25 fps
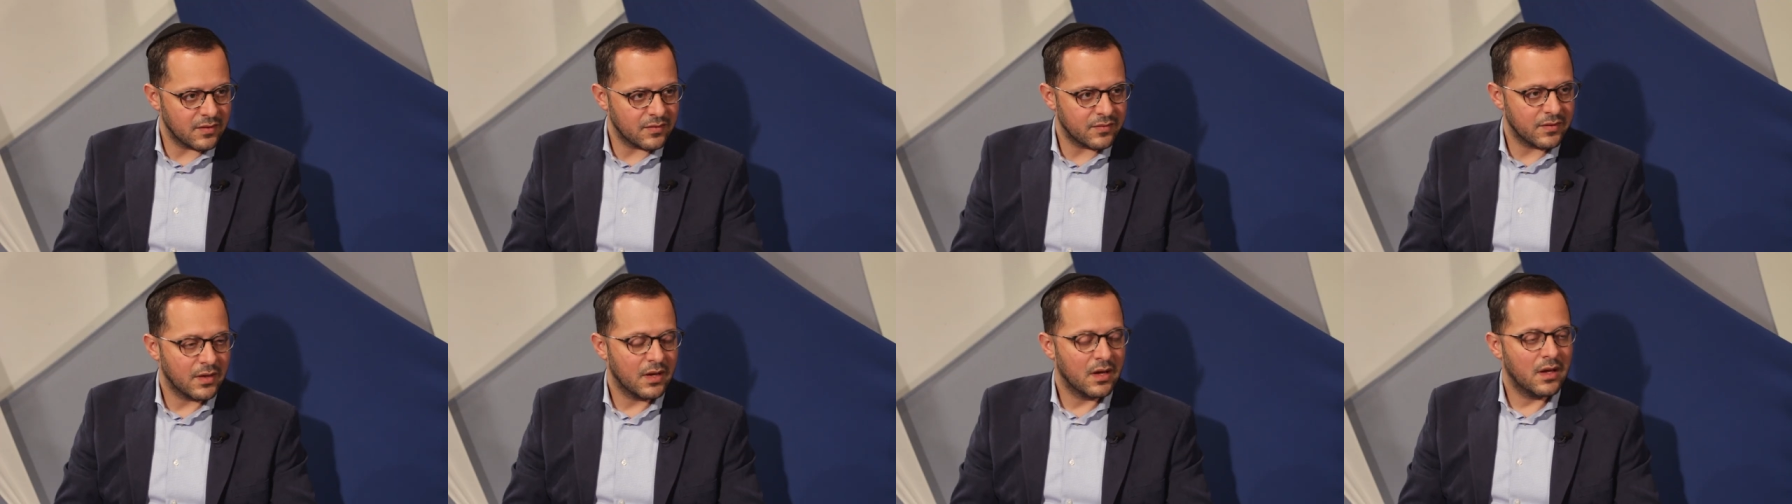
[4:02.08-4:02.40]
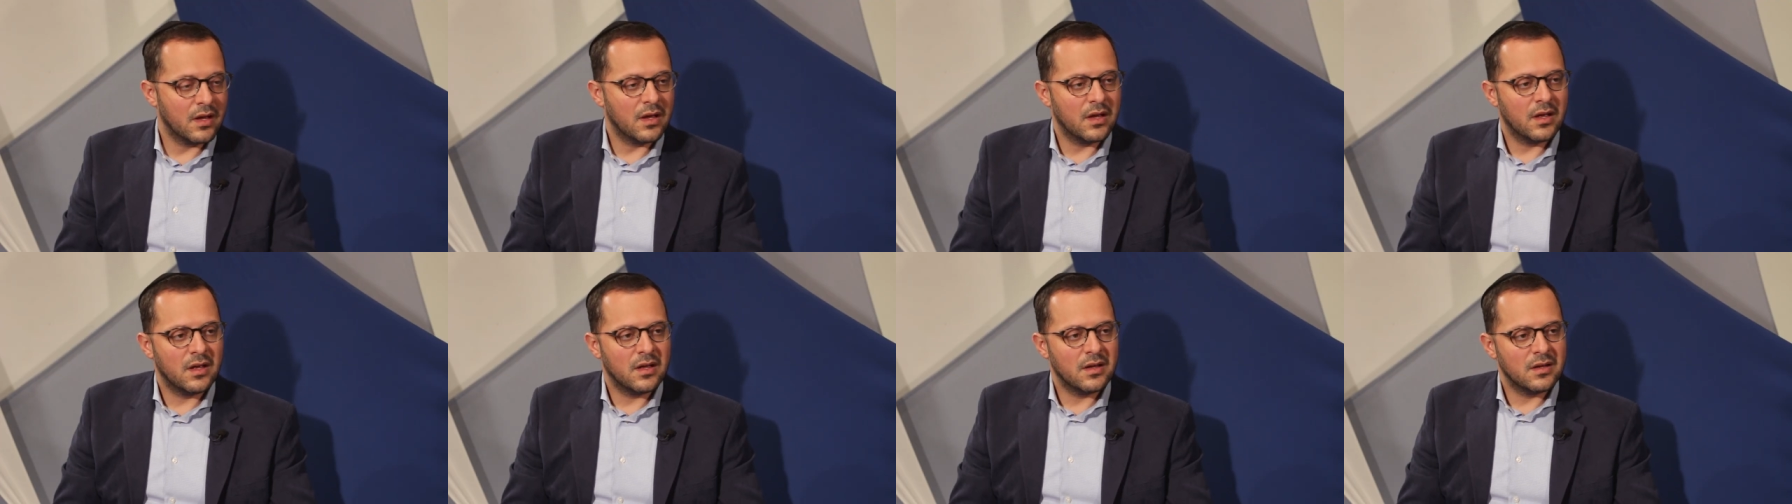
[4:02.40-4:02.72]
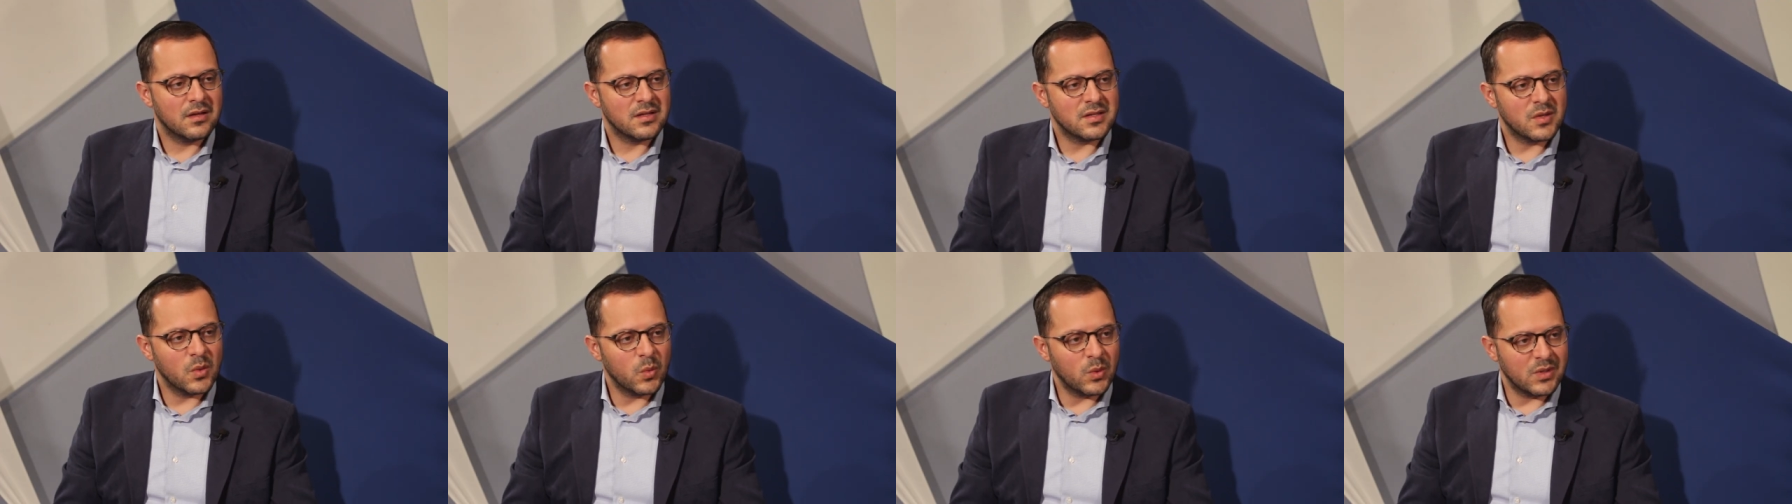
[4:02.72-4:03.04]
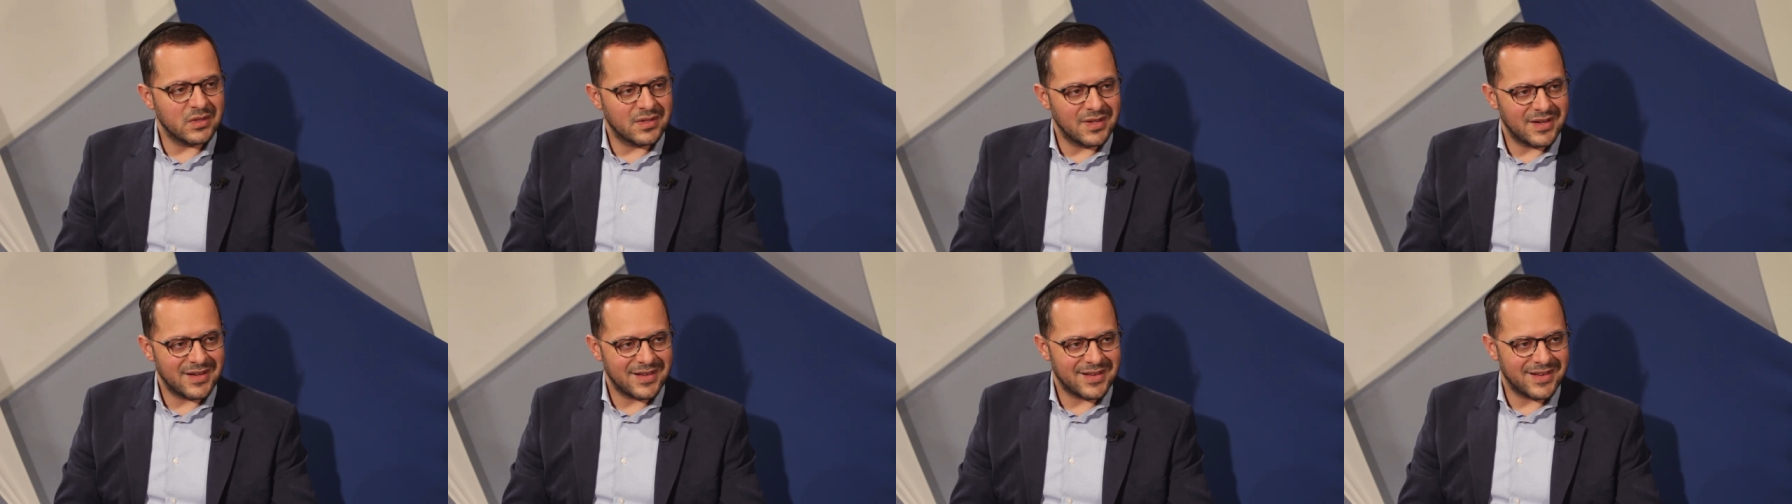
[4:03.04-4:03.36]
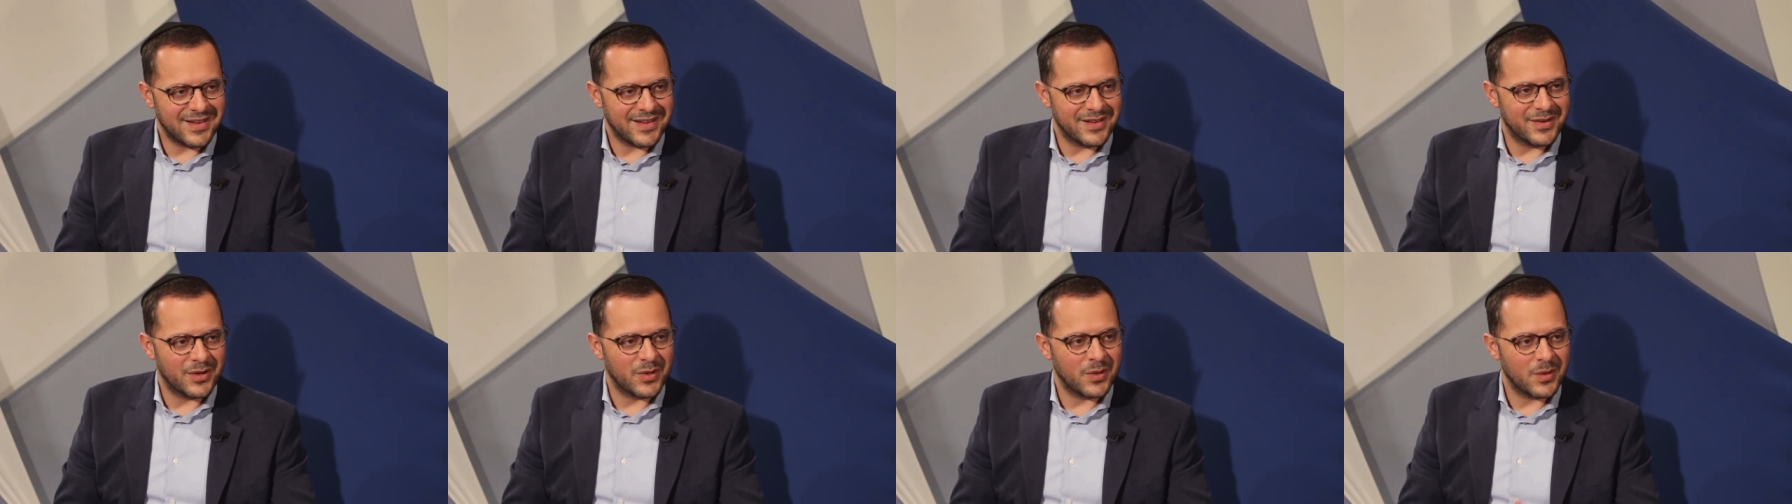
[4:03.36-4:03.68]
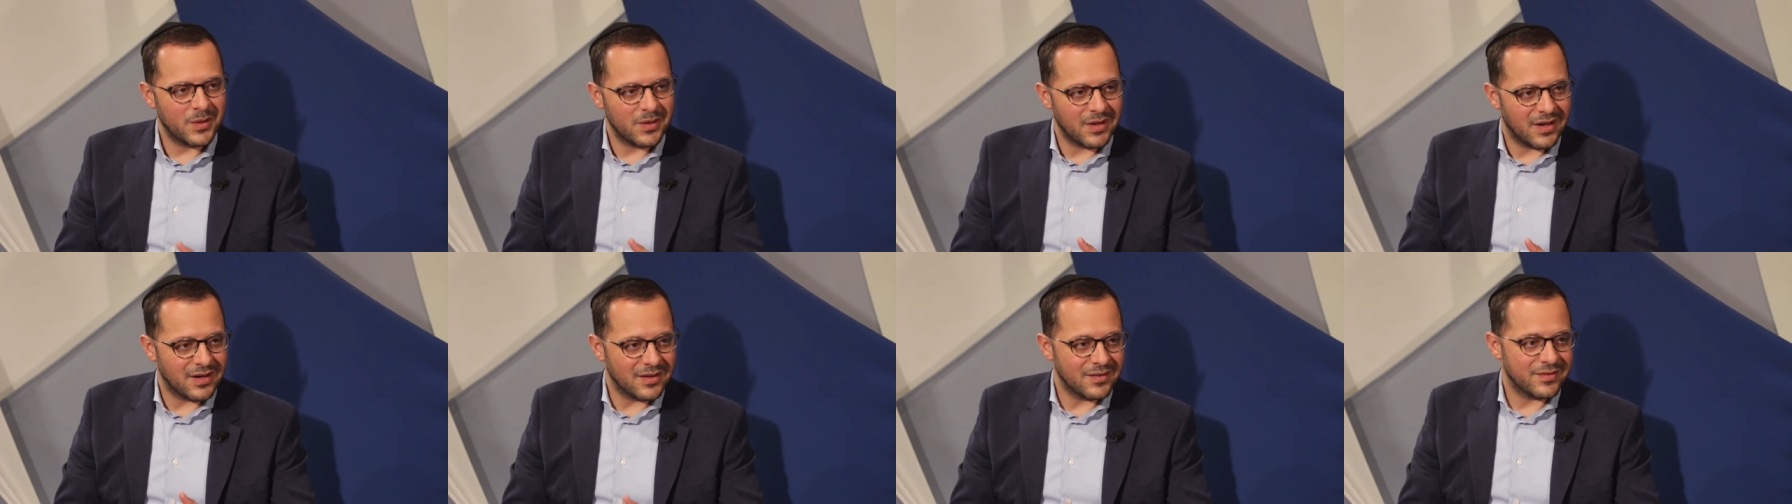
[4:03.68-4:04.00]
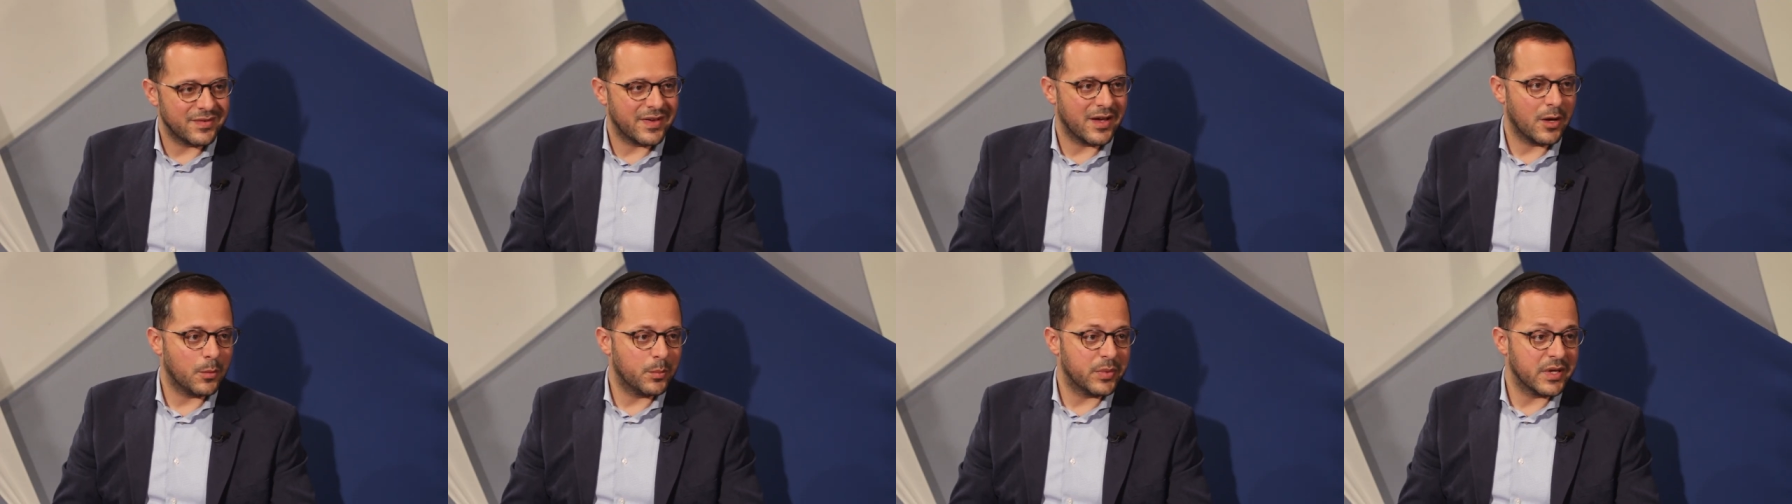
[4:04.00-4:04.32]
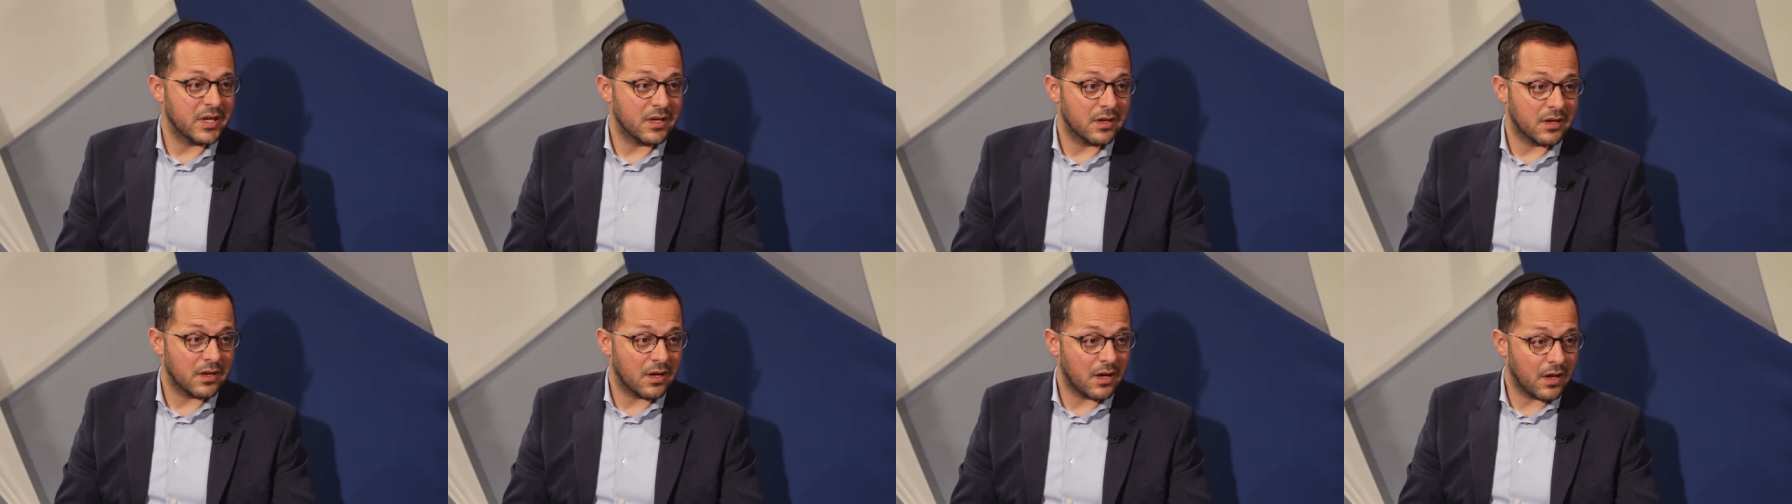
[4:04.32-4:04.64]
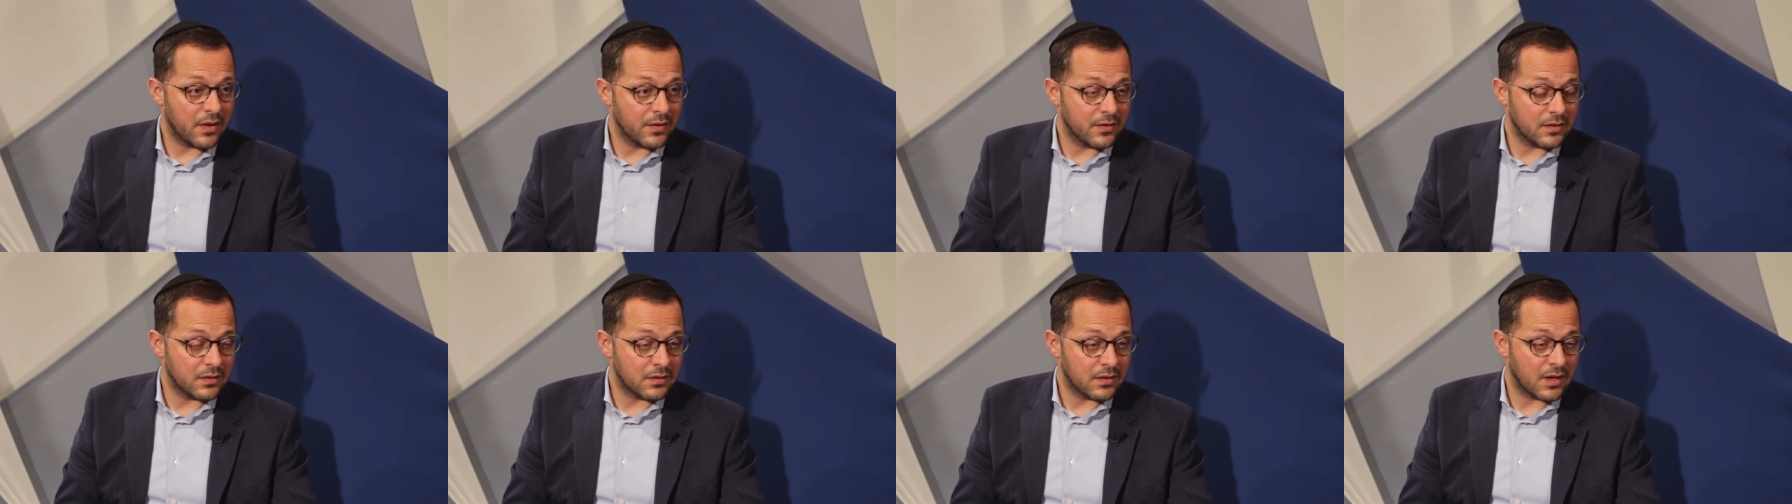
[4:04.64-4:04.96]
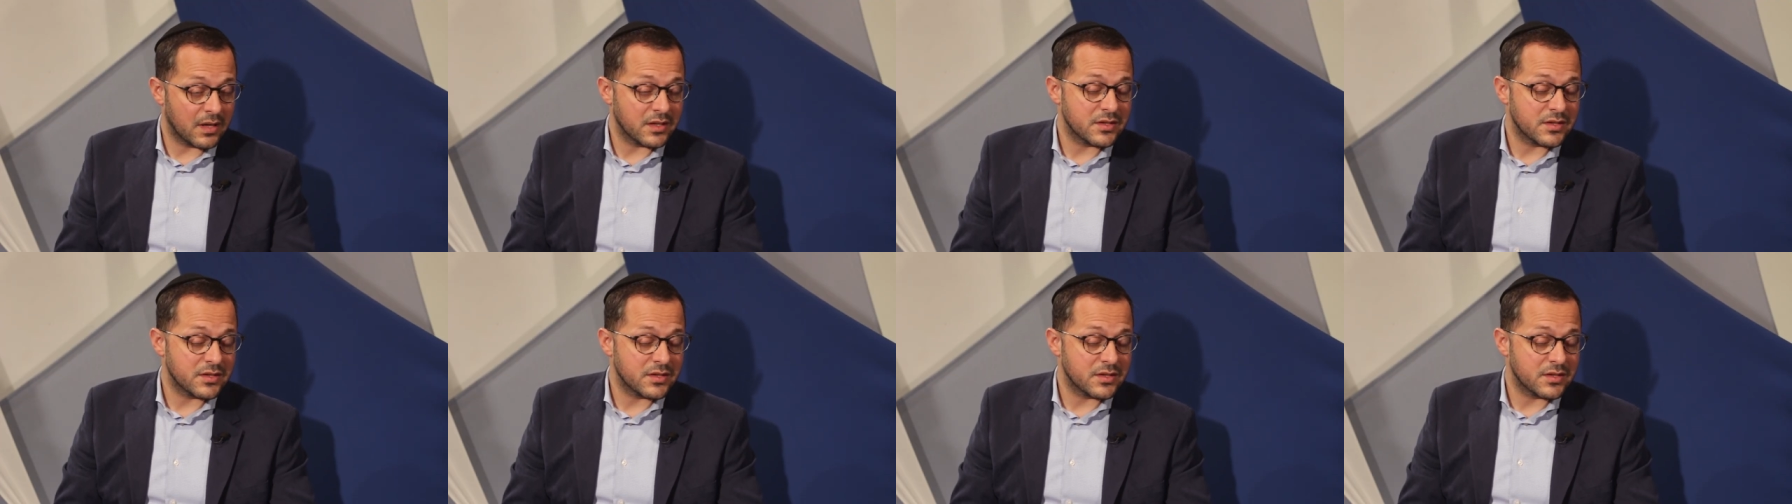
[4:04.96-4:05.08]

life, she will dedicate her life helping other,